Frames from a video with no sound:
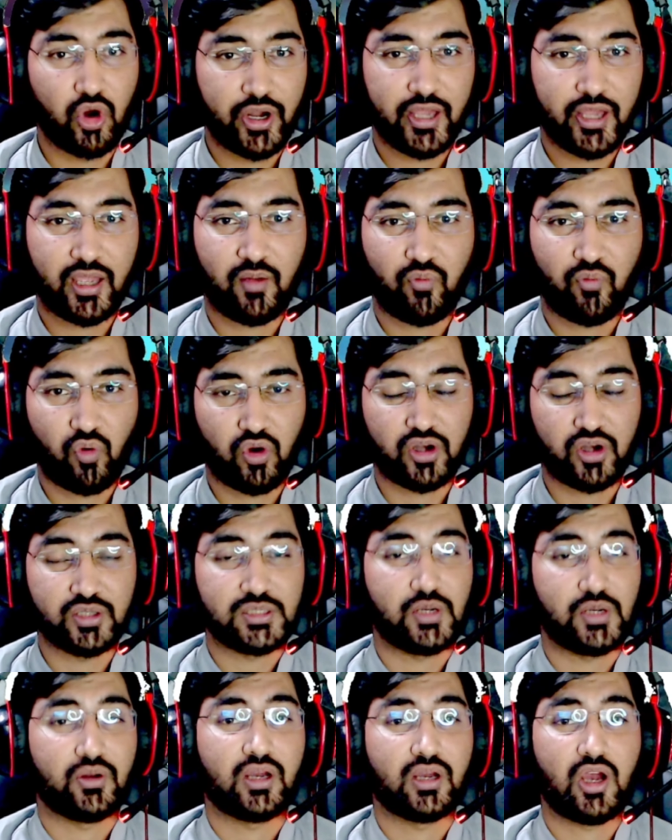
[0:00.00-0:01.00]

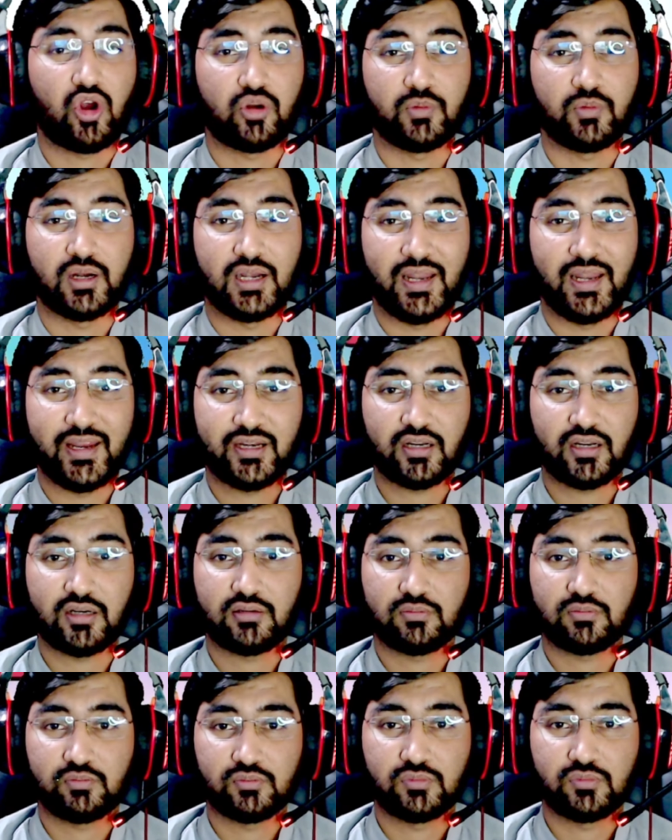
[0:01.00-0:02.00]
AK47 account, but later
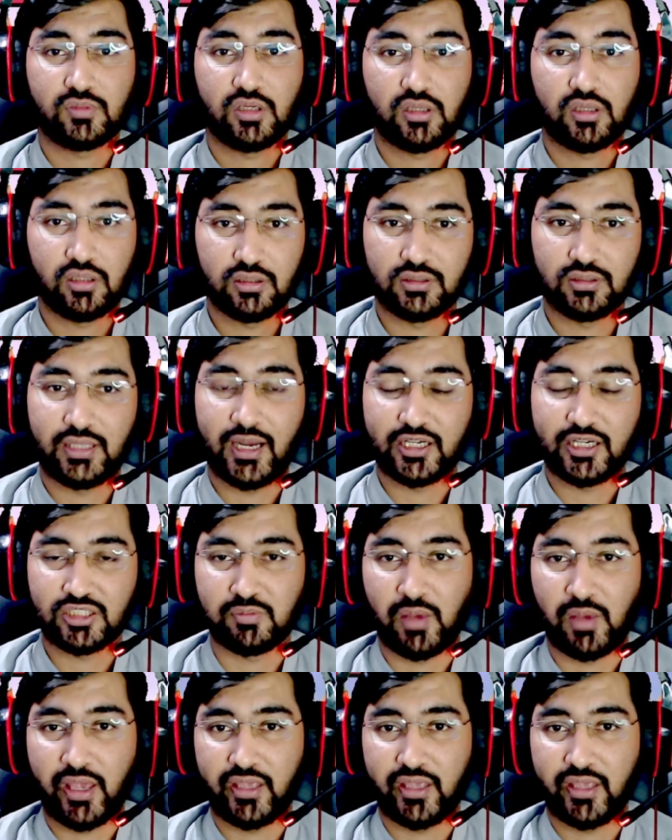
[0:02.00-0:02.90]
that's mine.